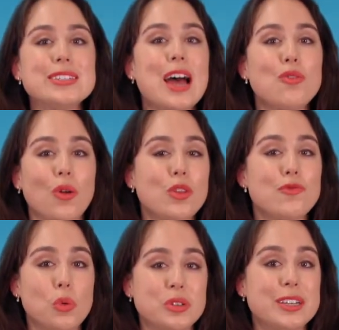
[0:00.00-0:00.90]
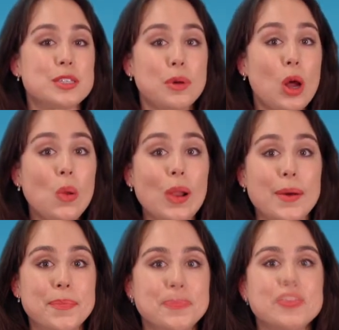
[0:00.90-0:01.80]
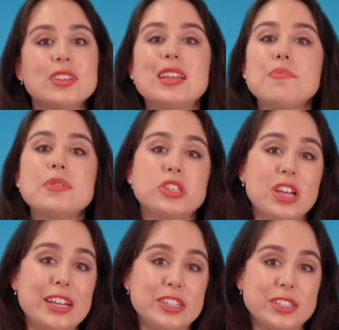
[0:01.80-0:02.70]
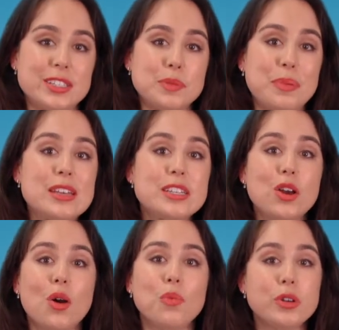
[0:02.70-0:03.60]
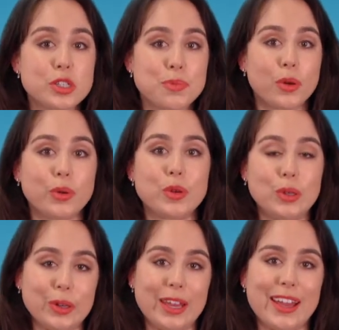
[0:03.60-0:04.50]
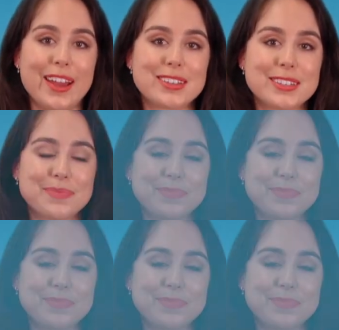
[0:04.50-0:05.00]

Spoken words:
are on the Vortex pergola? The number changes depending on which model you're looking at.